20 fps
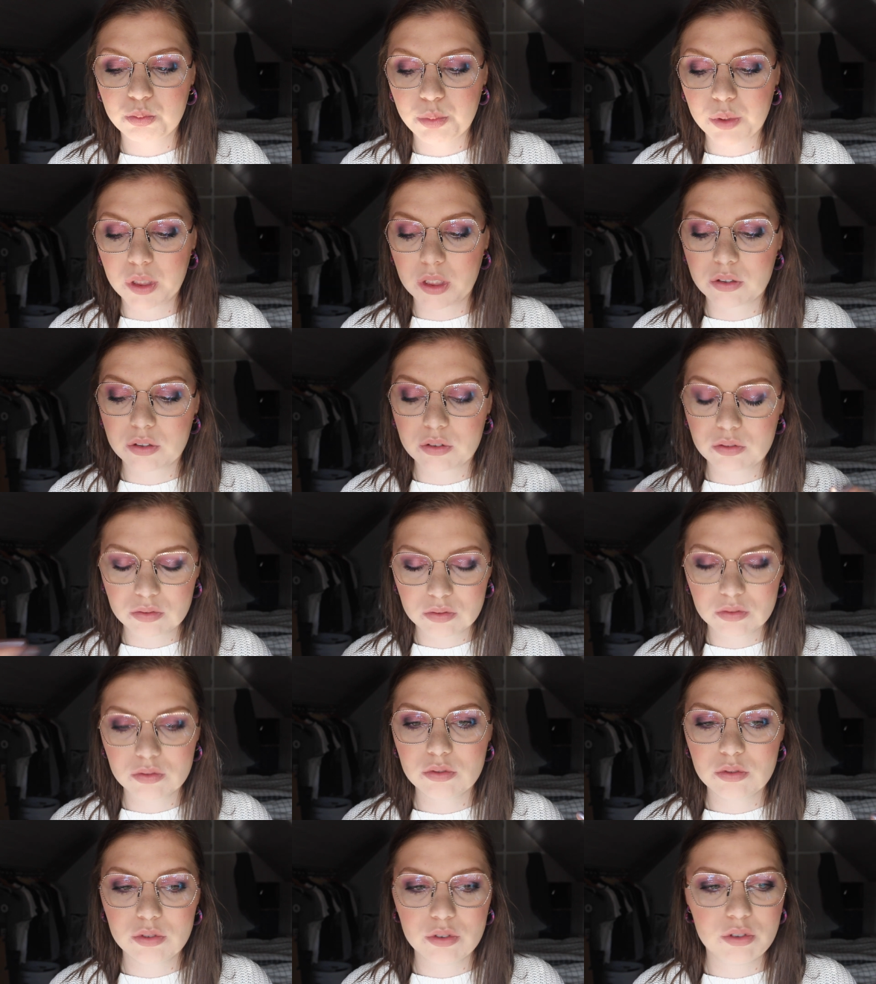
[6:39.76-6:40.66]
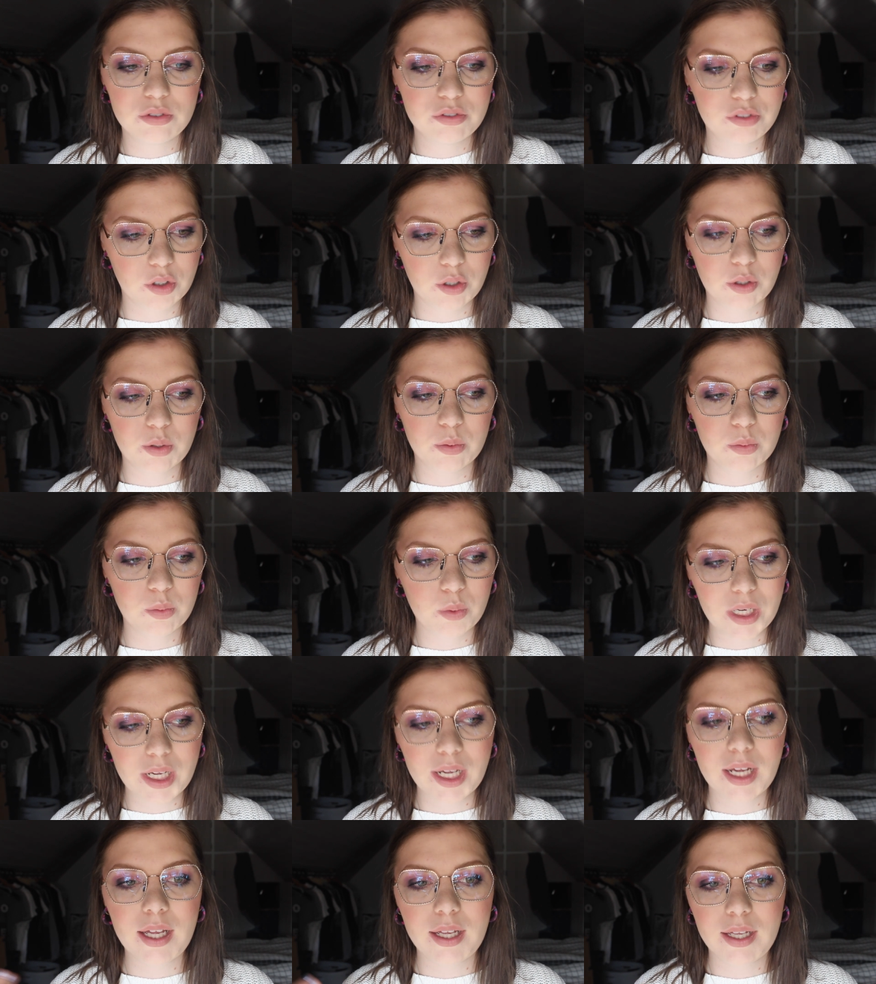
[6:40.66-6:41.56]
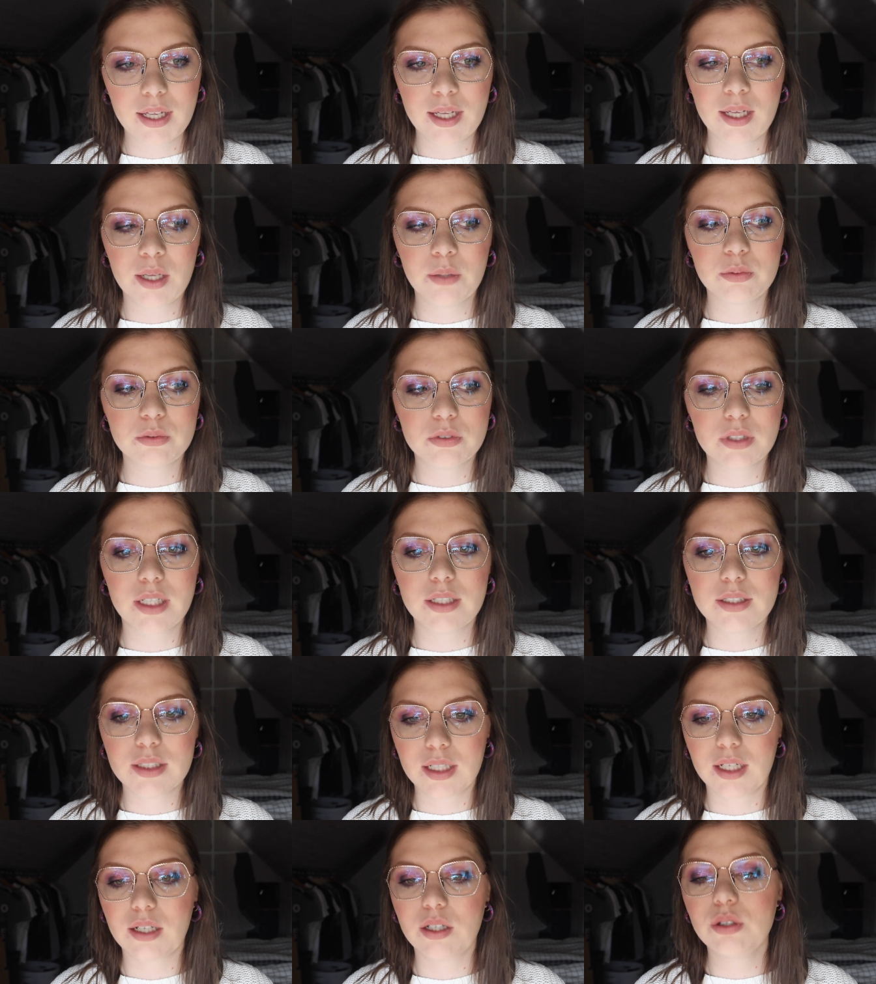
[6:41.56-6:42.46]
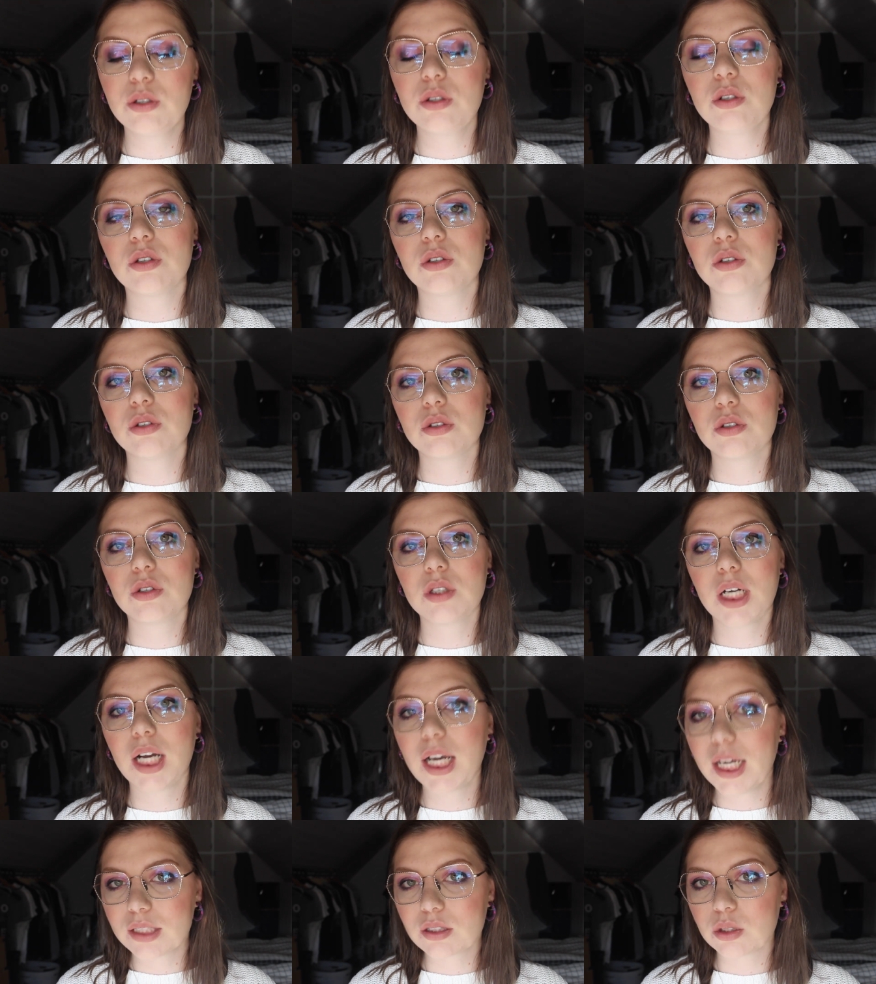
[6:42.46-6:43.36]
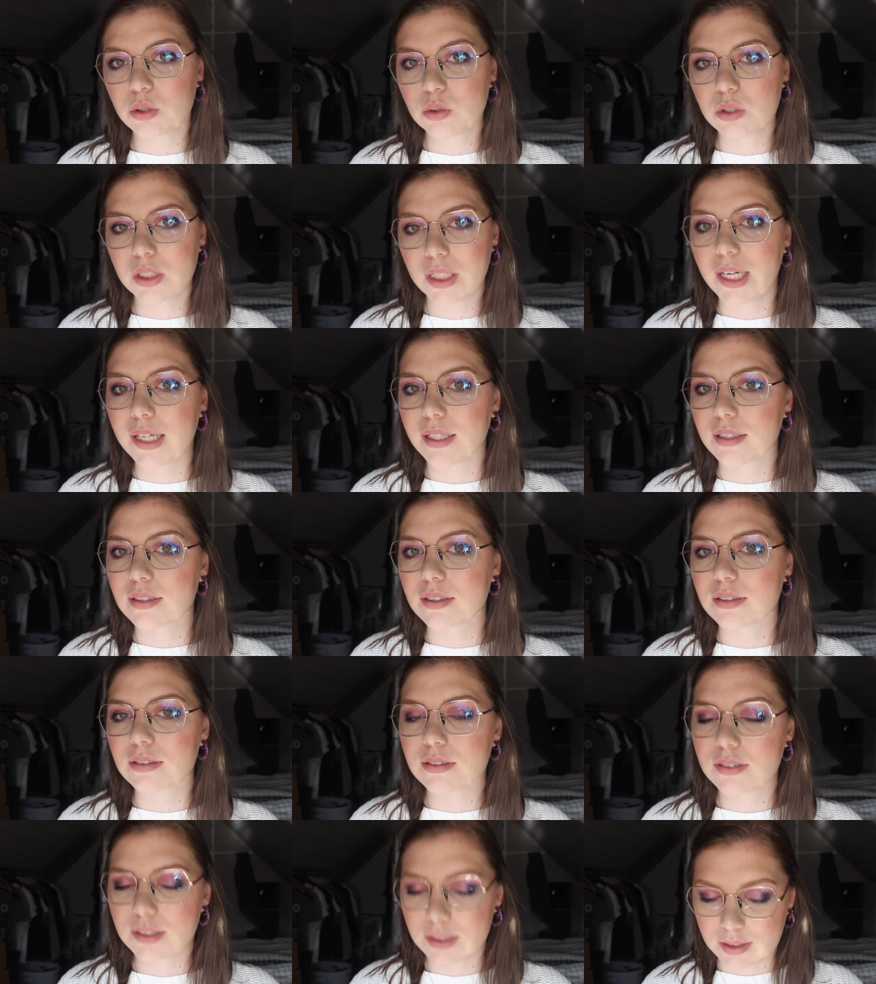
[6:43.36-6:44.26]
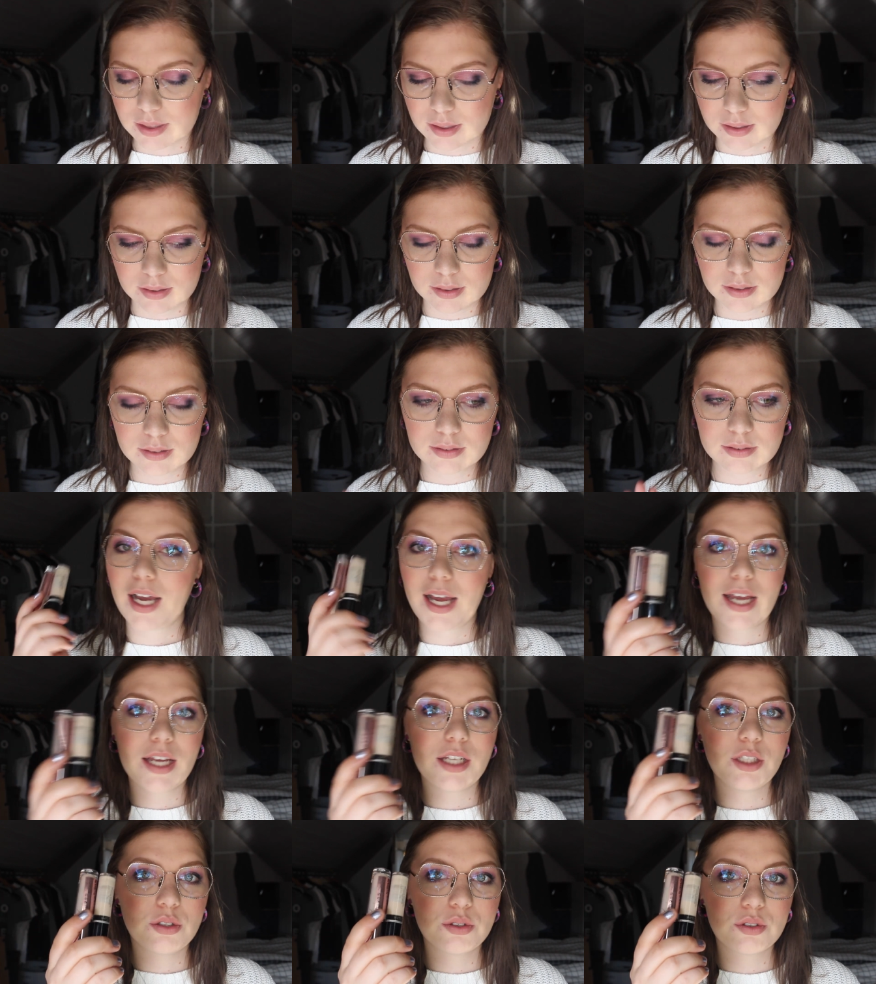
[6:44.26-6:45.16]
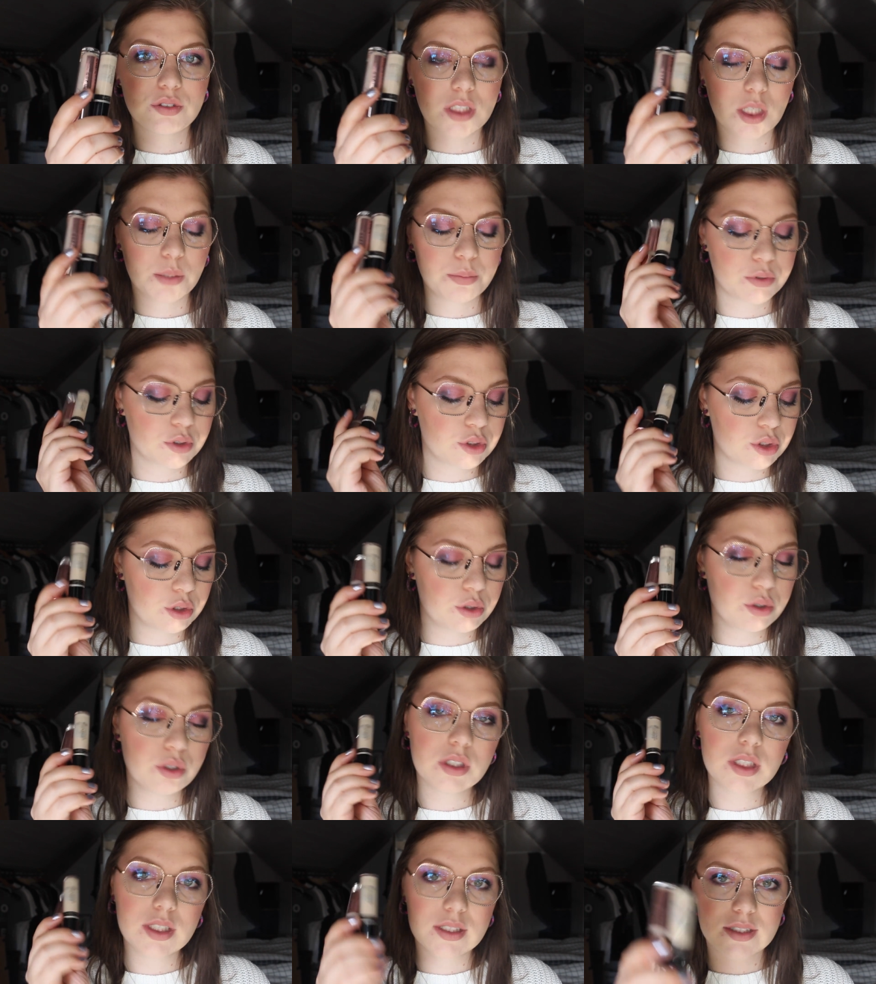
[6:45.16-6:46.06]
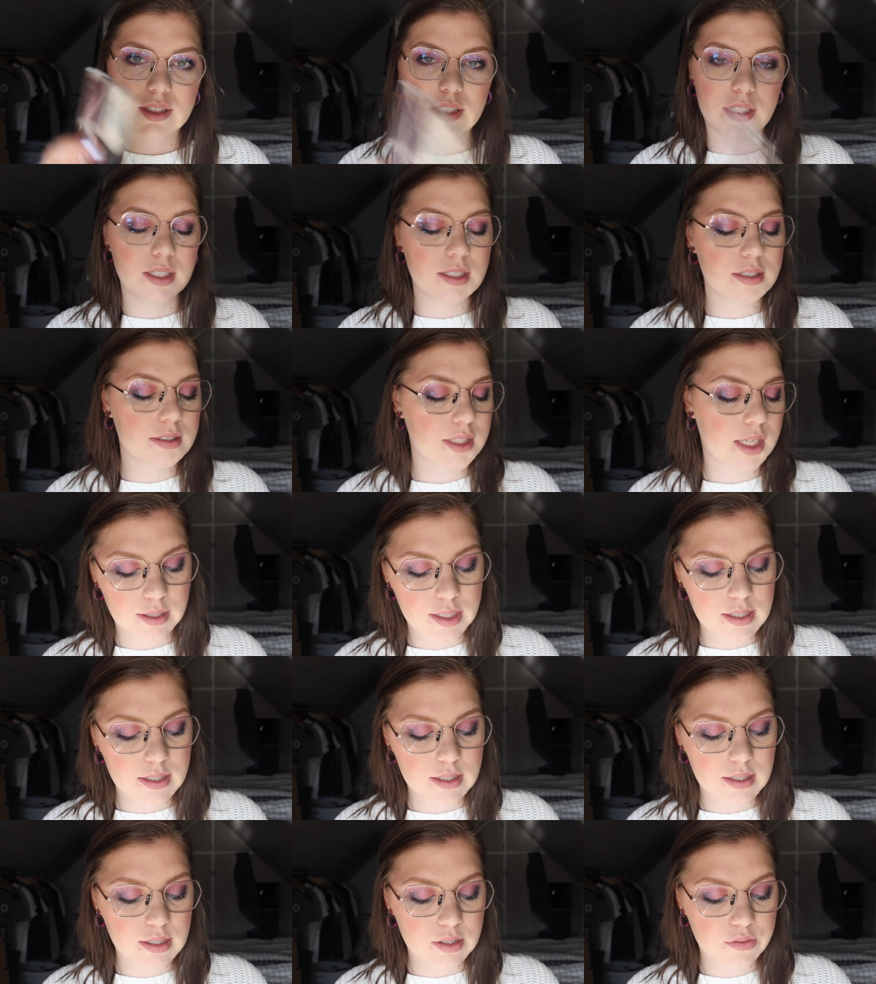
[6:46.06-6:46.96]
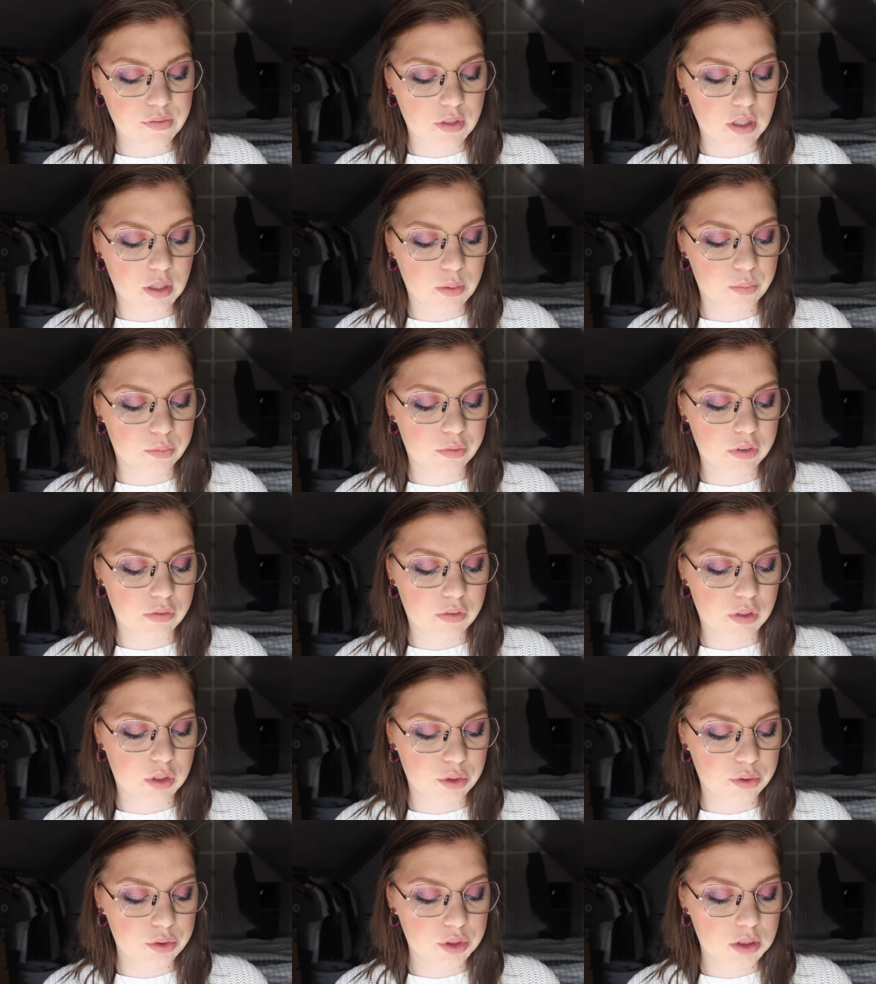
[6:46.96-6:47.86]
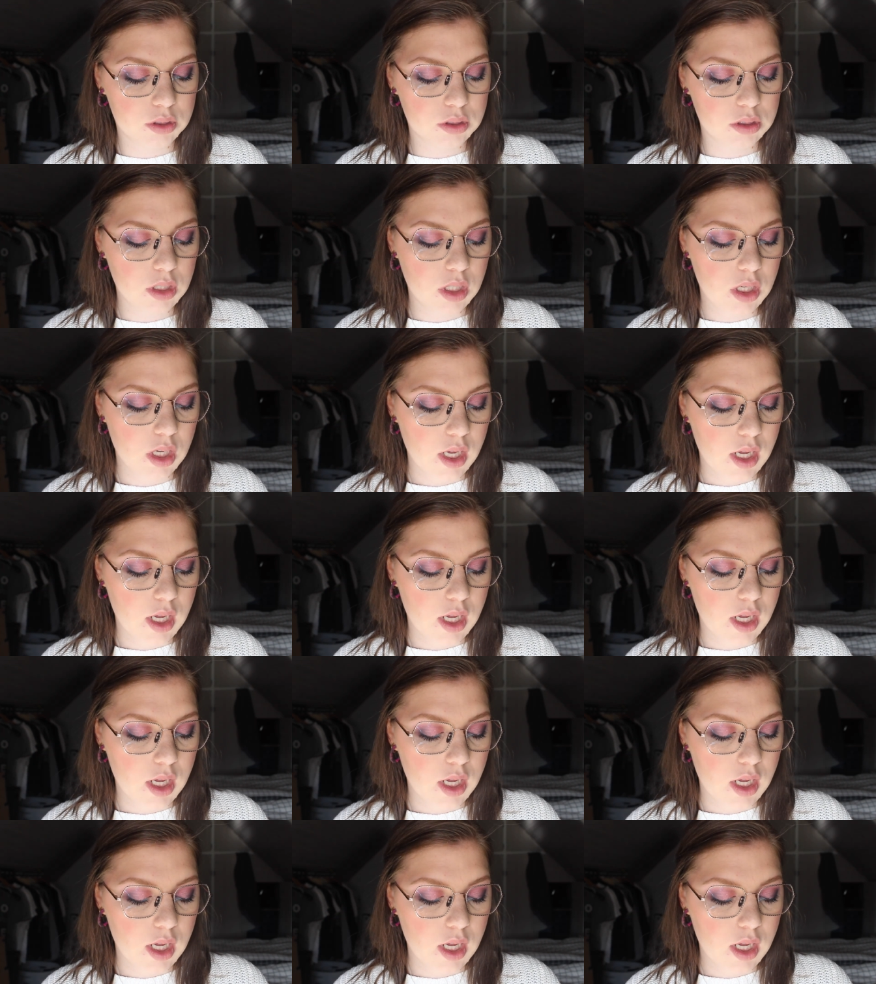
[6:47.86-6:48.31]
But for where I am right now, I don't like the tint. I used up two concealers. This is from Revolution.